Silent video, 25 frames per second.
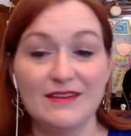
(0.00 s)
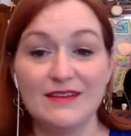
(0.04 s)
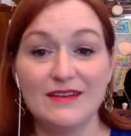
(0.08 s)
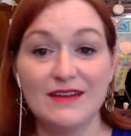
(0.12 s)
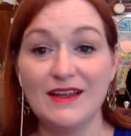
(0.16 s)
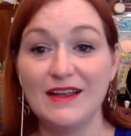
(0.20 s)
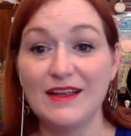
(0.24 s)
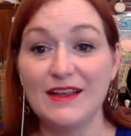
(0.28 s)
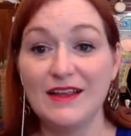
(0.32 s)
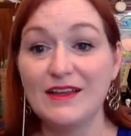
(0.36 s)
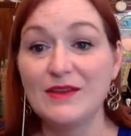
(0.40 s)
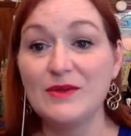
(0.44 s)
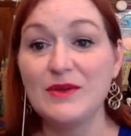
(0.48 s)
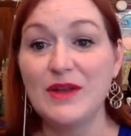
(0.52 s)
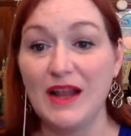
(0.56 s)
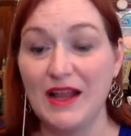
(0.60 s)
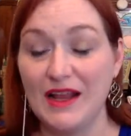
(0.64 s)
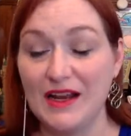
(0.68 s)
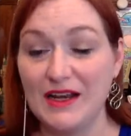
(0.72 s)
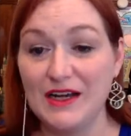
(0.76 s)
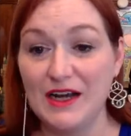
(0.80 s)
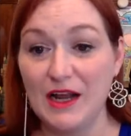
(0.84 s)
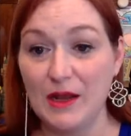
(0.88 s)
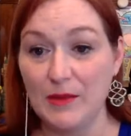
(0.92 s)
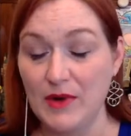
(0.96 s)
it, it
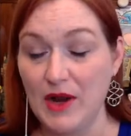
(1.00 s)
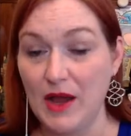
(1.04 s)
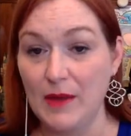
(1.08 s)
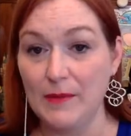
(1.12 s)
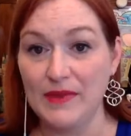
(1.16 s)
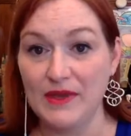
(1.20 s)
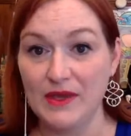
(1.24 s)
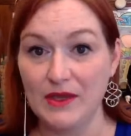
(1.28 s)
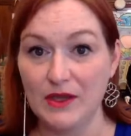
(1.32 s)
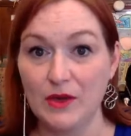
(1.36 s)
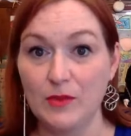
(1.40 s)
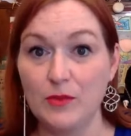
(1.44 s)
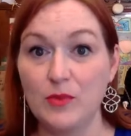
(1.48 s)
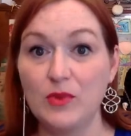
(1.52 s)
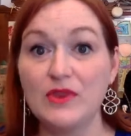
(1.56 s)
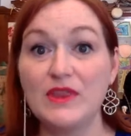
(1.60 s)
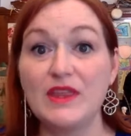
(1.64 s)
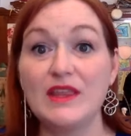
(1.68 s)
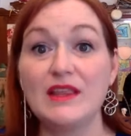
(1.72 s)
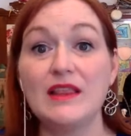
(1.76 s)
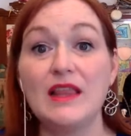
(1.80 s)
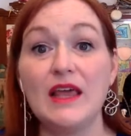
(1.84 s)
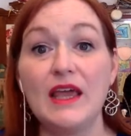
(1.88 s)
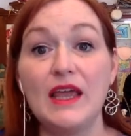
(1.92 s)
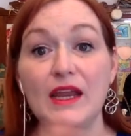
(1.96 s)
ended up not being good. But
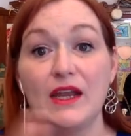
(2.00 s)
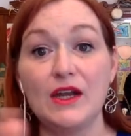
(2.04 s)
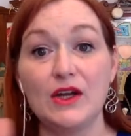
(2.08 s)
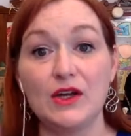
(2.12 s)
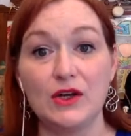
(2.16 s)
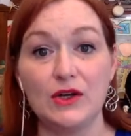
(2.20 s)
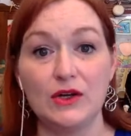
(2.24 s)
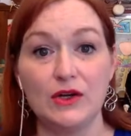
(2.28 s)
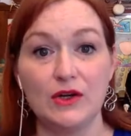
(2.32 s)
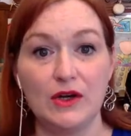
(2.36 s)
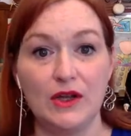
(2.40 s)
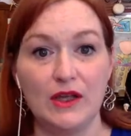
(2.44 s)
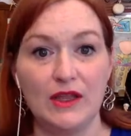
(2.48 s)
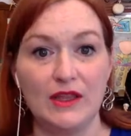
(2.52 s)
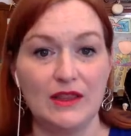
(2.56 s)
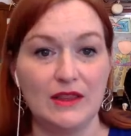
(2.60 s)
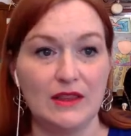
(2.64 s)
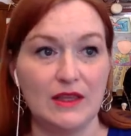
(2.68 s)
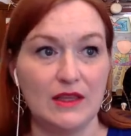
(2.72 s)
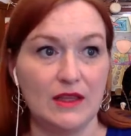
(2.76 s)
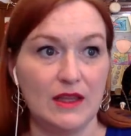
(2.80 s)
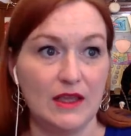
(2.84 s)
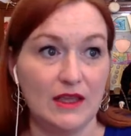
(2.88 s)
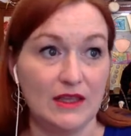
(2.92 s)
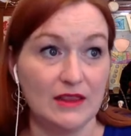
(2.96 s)
then later
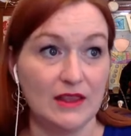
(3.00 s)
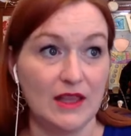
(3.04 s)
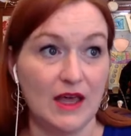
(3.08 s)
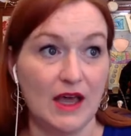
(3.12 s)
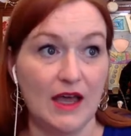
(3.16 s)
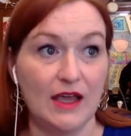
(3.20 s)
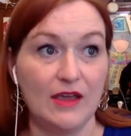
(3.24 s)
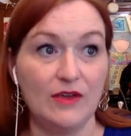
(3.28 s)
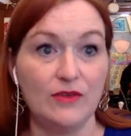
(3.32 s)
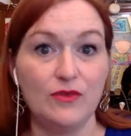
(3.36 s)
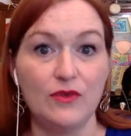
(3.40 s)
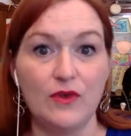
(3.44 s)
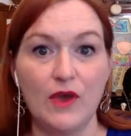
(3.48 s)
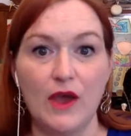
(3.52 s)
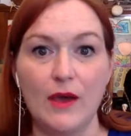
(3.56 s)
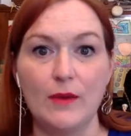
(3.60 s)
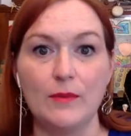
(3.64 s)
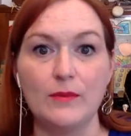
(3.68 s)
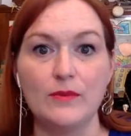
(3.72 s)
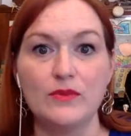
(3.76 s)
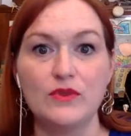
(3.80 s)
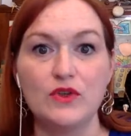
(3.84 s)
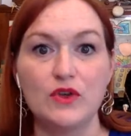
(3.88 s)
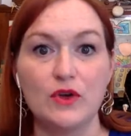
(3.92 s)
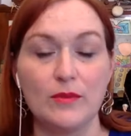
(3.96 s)
in, in life,
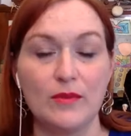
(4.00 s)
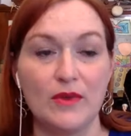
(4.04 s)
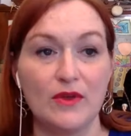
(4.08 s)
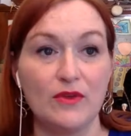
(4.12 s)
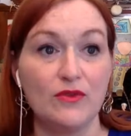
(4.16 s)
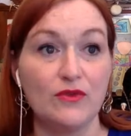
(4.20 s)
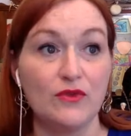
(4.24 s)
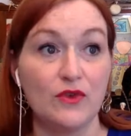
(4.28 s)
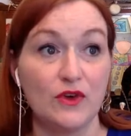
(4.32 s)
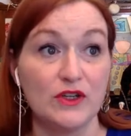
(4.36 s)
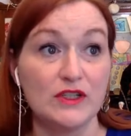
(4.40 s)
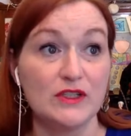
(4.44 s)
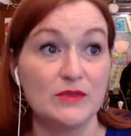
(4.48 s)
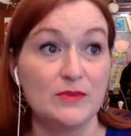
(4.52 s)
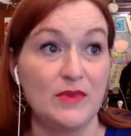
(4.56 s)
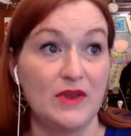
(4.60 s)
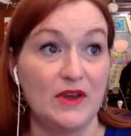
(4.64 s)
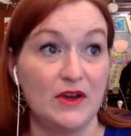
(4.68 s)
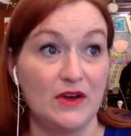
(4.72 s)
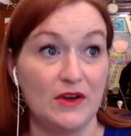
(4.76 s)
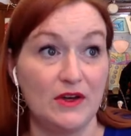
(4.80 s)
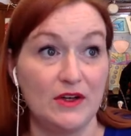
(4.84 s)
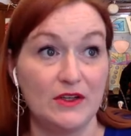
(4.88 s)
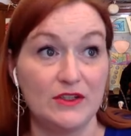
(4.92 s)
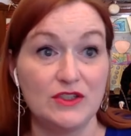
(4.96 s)
um, during my first
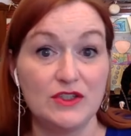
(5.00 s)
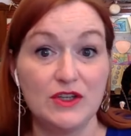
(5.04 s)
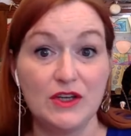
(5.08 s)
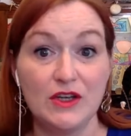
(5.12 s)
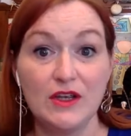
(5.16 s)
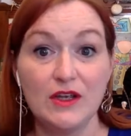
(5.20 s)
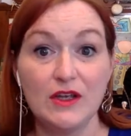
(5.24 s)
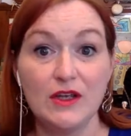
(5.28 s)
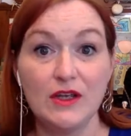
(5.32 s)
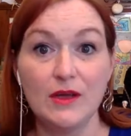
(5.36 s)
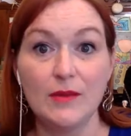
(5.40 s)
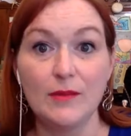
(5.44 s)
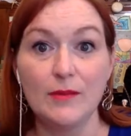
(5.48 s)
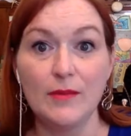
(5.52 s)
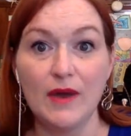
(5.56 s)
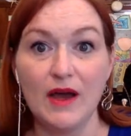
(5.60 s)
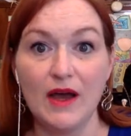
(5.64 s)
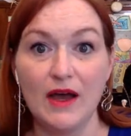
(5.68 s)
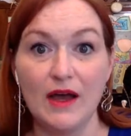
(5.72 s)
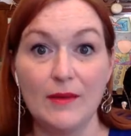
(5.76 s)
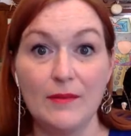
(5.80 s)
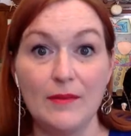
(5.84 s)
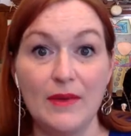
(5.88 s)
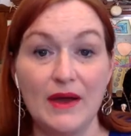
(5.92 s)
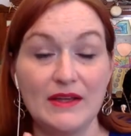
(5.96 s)
marriage,
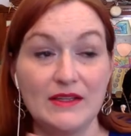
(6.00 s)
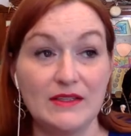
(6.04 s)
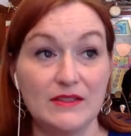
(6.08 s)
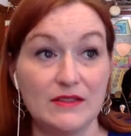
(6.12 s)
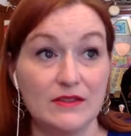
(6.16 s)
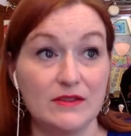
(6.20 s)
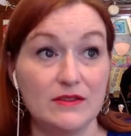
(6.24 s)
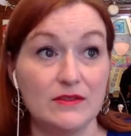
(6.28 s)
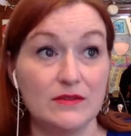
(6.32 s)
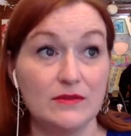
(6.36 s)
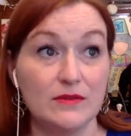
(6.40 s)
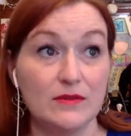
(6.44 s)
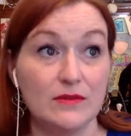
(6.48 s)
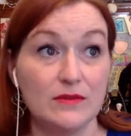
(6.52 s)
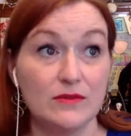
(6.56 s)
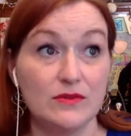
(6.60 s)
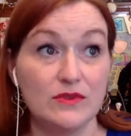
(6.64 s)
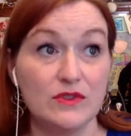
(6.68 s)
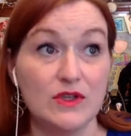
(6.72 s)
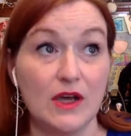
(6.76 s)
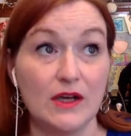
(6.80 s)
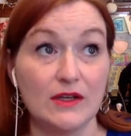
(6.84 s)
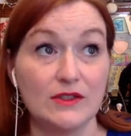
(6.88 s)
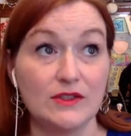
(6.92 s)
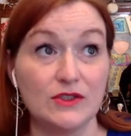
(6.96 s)
uh, my
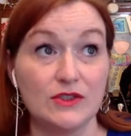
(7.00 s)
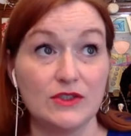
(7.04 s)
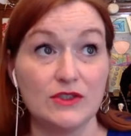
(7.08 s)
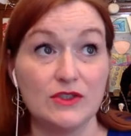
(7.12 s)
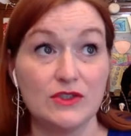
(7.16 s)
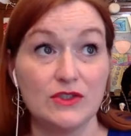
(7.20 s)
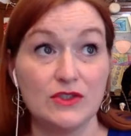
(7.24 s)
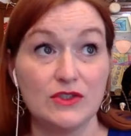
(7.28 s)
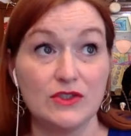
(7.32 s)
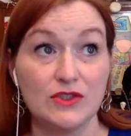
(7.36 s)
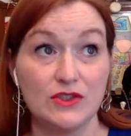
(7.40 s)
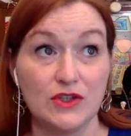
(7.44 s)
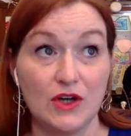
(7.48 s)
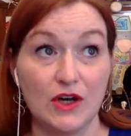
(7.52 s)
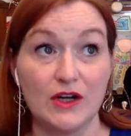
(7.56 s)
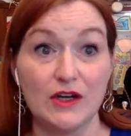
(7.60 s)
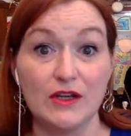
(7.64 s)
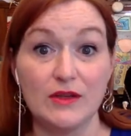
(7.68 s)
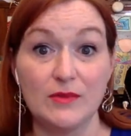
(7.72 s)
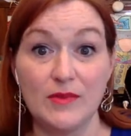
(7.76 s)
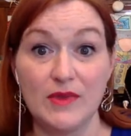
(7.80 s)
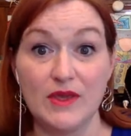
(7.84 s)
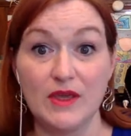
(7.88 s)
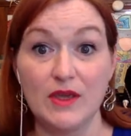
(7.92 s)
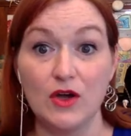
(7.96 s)
doctor
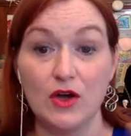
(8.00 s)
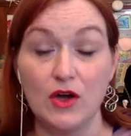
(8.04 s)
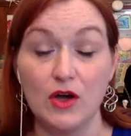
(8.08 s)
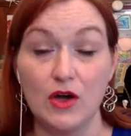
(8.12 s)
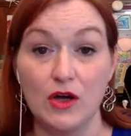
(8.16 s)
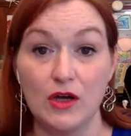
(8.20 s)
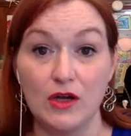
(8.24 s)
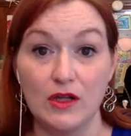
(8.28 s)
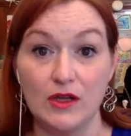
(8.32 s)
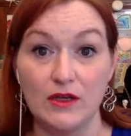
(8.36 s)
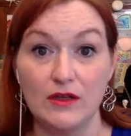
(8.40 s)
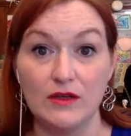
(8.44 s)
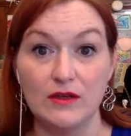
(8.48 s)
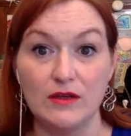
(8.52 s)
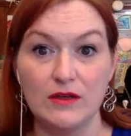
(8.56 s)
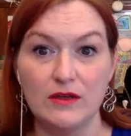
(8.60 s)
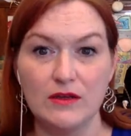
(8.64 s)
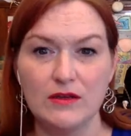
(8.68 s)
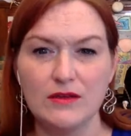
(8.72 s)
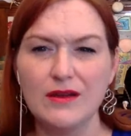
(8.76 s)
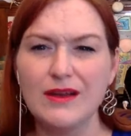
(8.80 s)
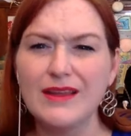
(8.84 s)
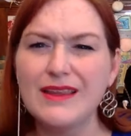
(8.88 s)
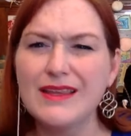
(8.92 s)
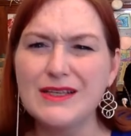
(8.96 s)
started me on,
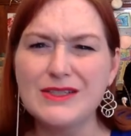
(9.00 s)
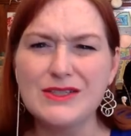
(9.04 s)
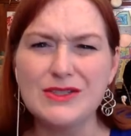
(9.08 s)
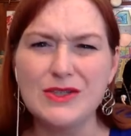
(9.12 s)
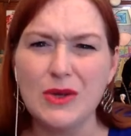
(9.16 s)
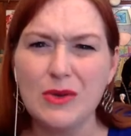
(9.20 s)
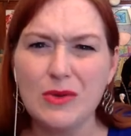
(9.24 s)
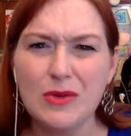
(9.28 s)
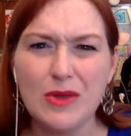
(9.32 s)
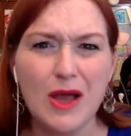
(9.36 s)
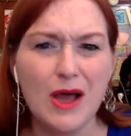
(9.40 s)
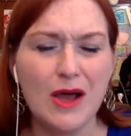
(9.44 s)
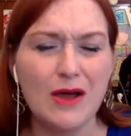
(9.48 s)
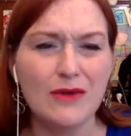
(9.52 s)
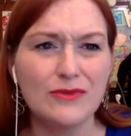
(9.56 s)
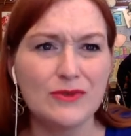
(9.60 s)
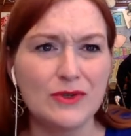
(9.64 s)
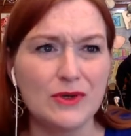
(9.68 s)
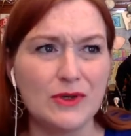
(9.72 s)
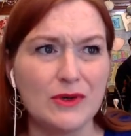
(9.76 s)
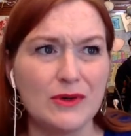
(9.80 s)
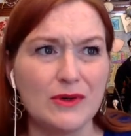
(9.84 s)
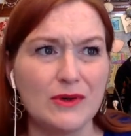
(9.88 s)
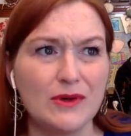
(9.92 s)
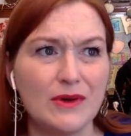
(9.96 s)
I think Zoloft,
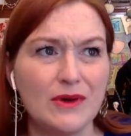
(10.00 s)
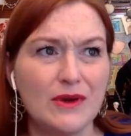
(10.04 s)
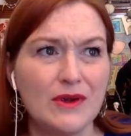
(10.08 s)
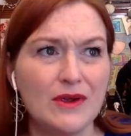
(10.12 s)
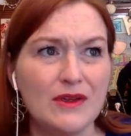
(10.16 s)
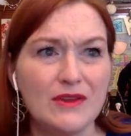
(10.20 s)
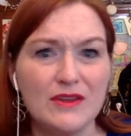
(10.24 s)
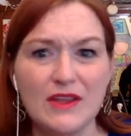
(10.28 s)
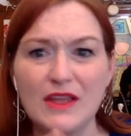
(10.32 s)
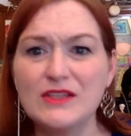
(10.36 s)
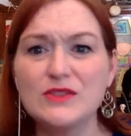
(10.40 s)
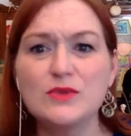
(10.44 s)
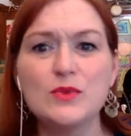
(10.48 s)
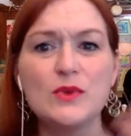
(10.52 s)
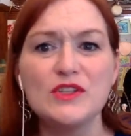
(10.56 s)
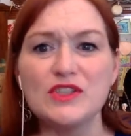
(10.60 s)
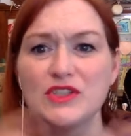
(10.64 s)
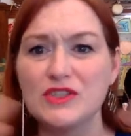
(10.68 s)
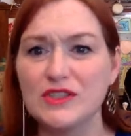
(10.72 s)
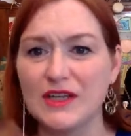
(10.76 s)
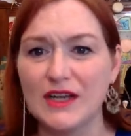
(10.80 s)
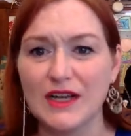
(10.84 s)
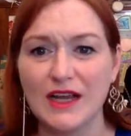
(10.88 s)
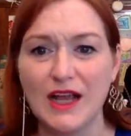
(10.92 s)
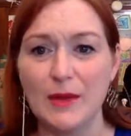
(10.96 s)
or they
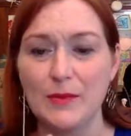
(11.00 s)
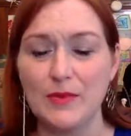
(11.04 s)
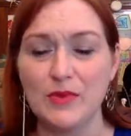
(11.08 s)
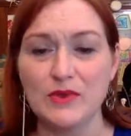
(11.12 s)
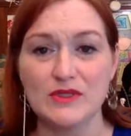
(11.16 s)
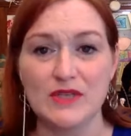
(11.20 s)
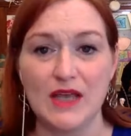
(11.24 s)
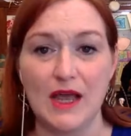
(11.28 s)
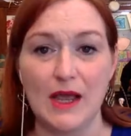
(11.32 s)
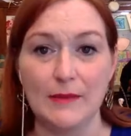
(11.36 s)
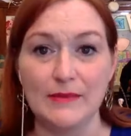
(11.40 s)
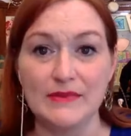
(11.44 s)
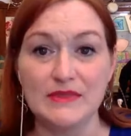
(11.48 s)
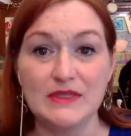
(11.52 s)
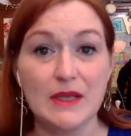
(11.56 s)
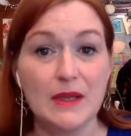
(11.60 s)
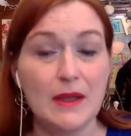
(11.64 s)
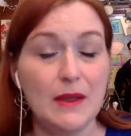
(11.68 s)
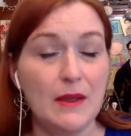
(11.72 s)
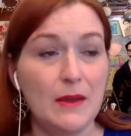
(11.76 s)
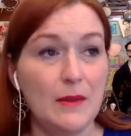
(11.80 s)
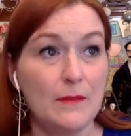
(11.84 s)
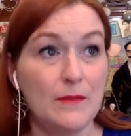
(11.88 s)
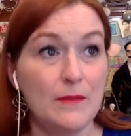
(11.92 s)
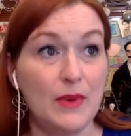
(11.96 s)
switched it a couple times,
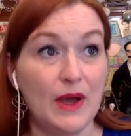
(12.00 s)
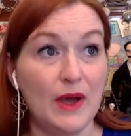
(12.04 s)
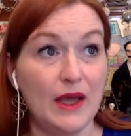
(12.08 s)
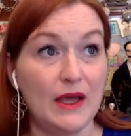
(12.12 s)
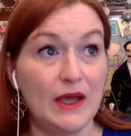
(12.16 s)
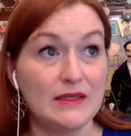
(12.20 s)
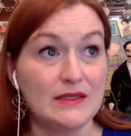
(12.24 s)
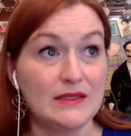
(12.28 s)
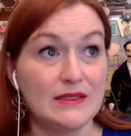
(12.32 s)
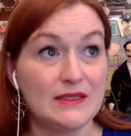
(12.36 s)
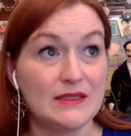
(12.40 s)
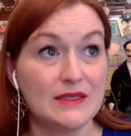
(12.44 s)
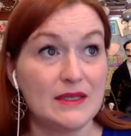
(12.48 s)
but